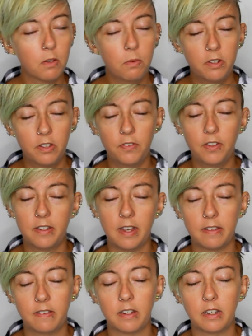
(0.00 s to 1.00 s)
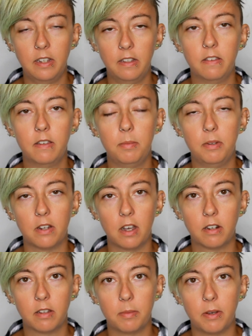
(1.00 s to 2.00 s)
which is fantastic. It needs to be
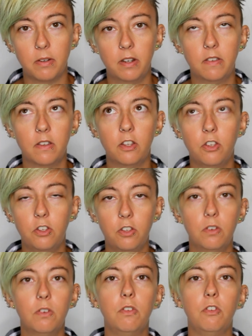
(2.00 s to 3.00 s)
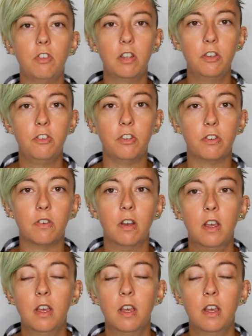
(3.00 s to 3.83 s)
talked about. It's a huge issue.